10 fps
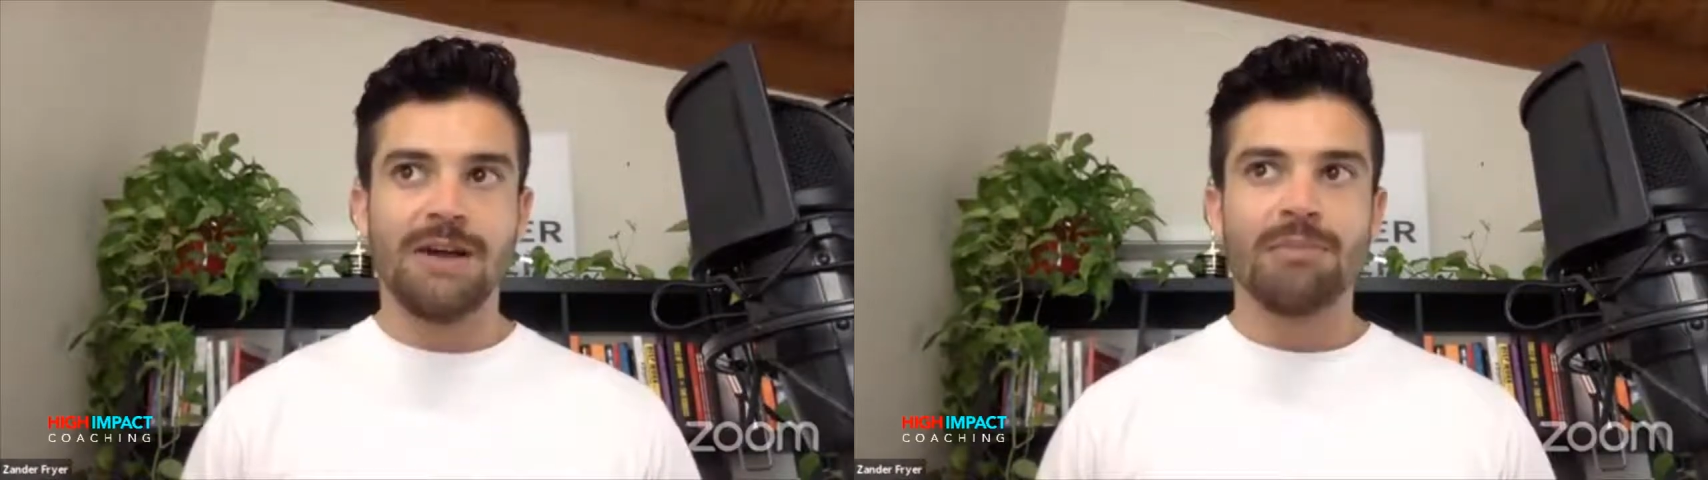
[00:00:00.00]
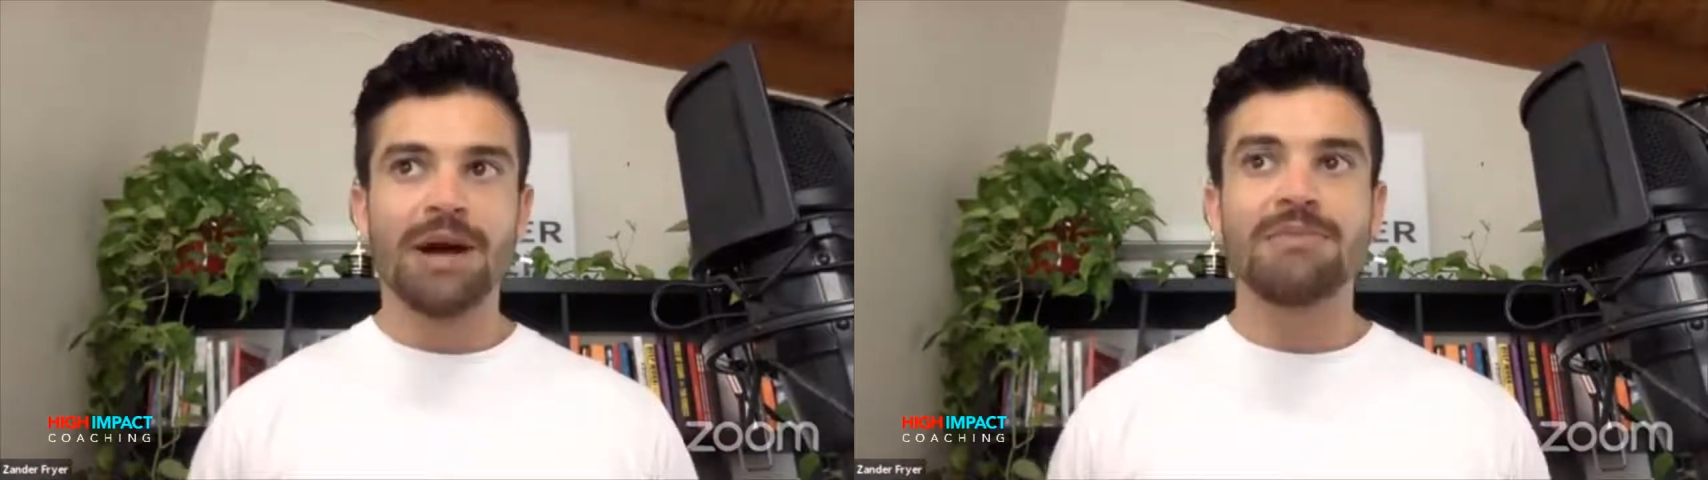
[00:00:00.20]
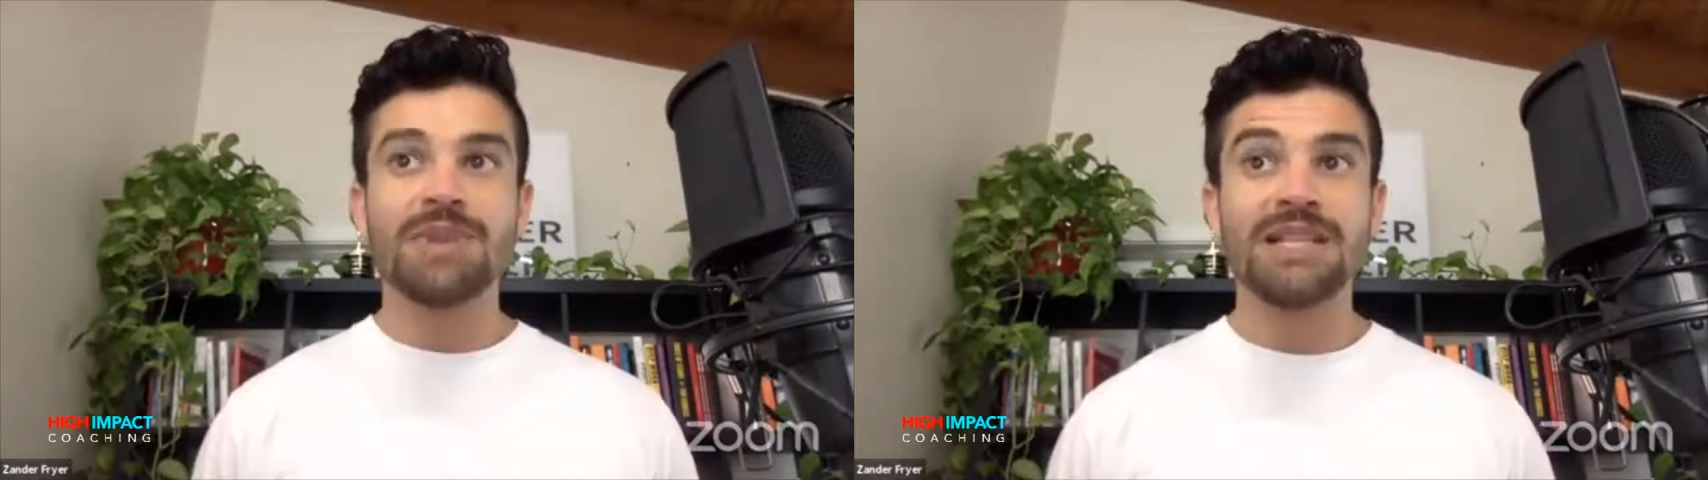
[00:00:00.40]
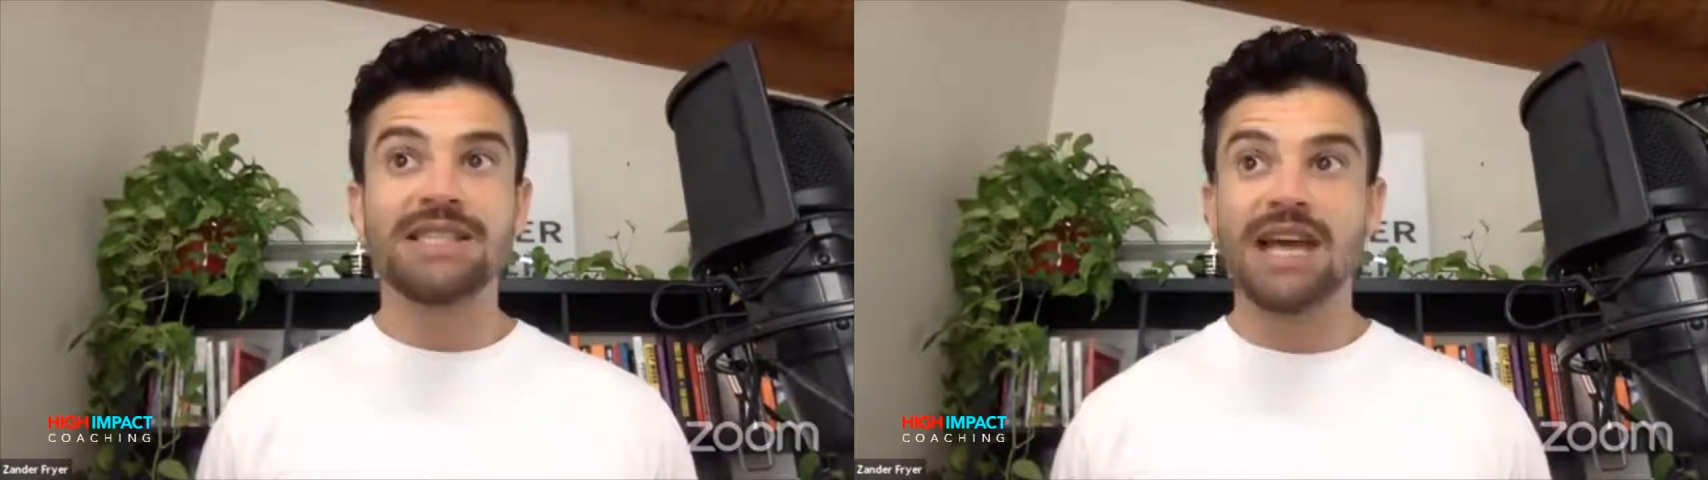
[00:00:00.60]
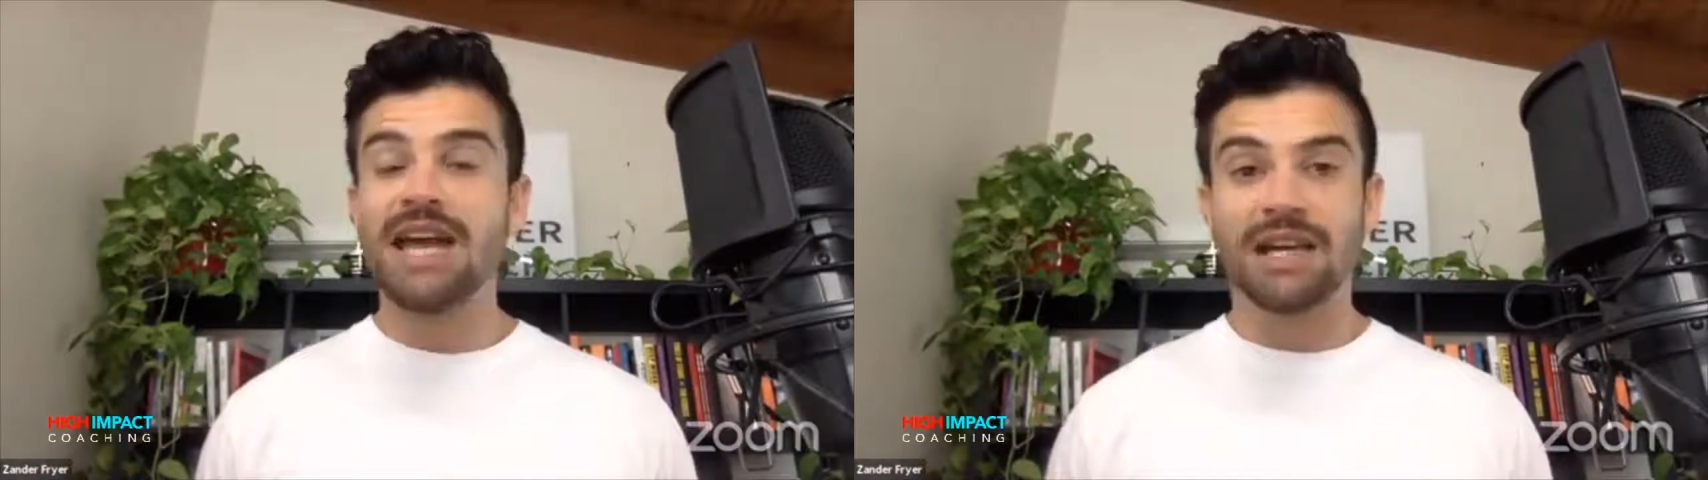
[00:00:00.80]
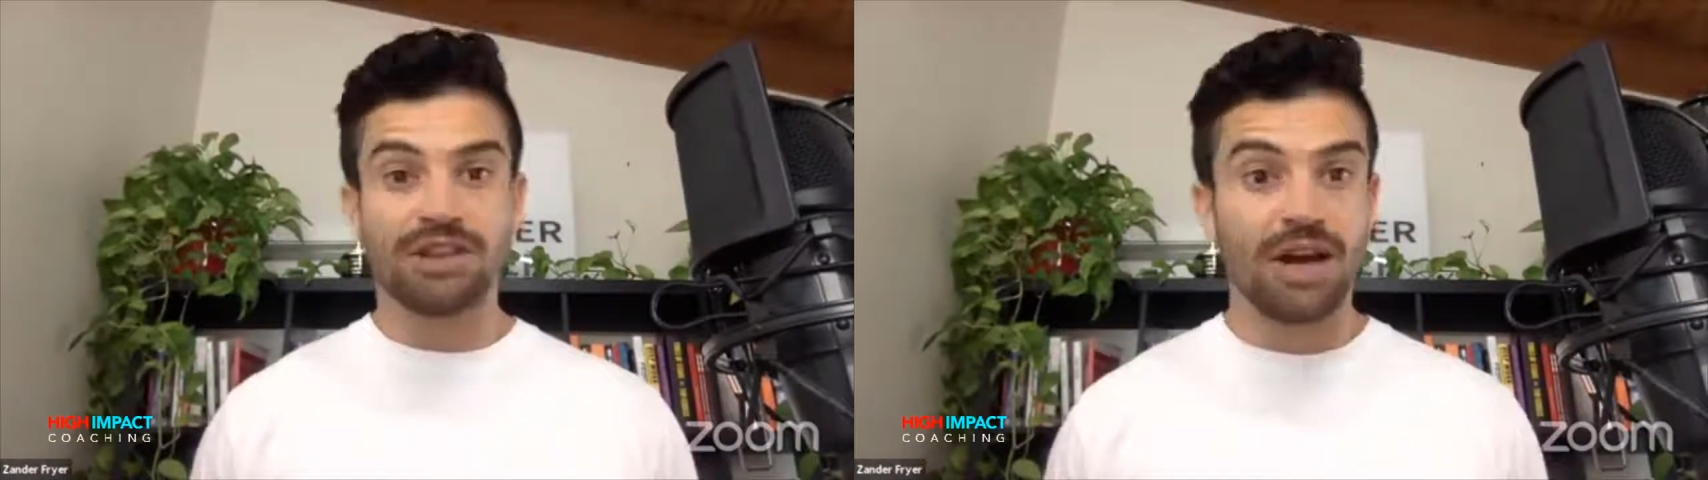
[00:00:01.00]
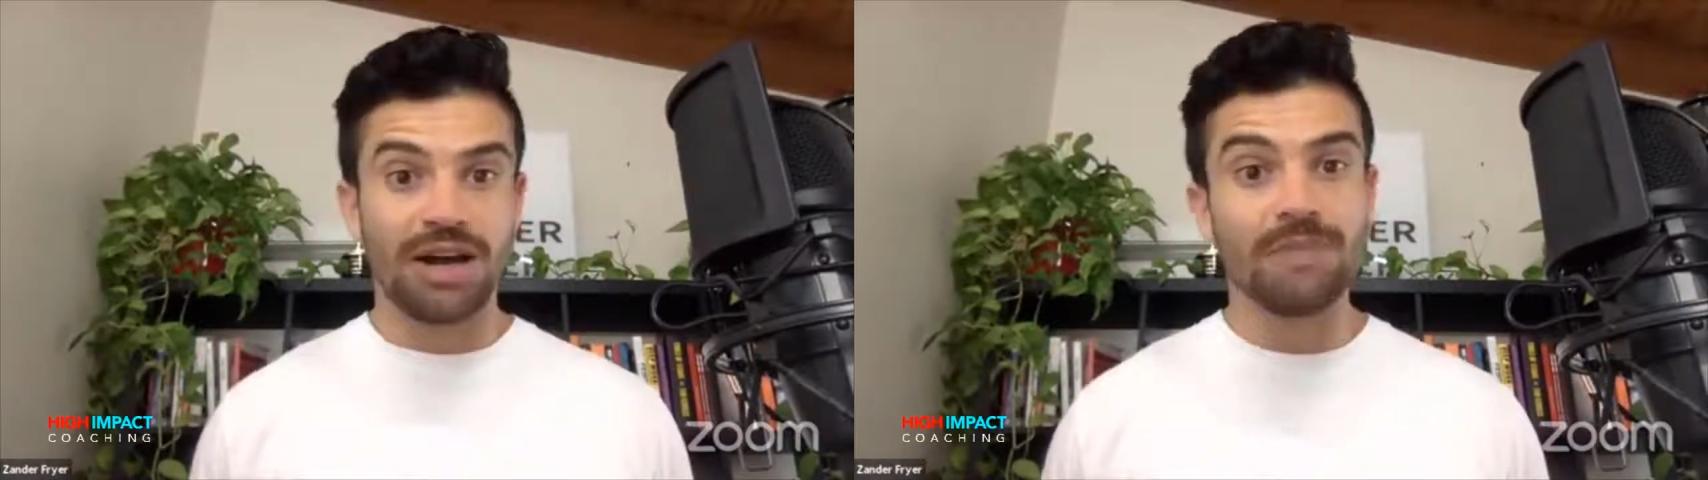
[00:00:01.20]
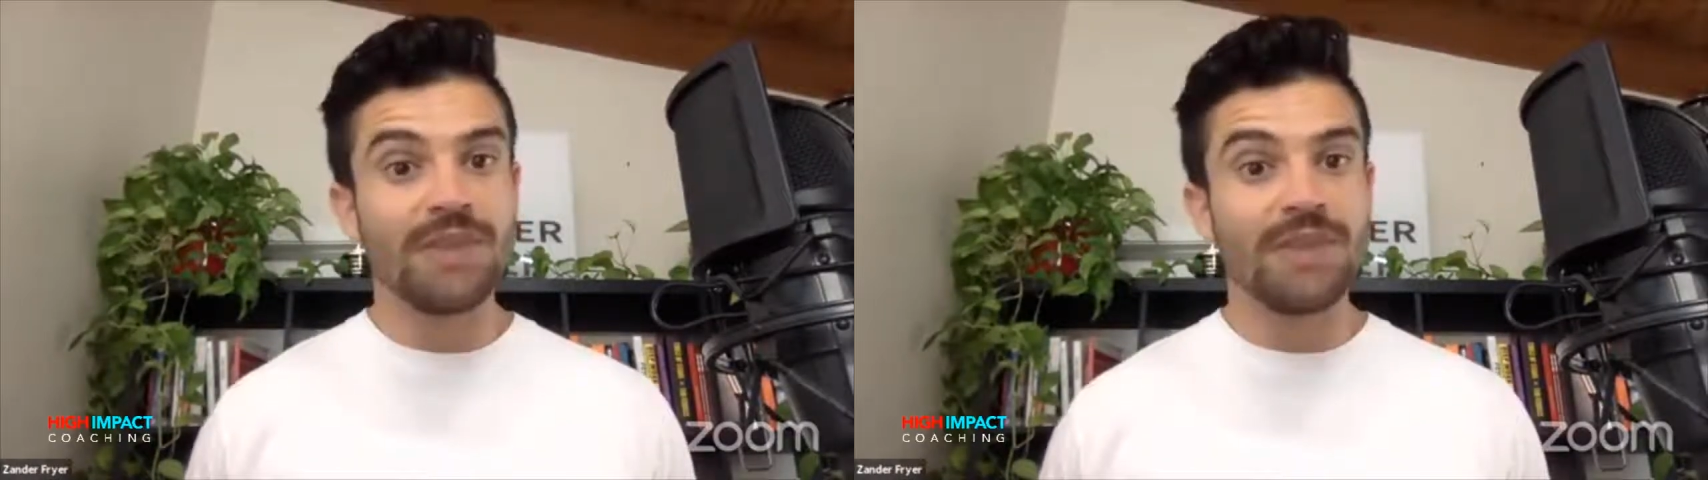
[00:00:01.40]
By midday, I thought I'm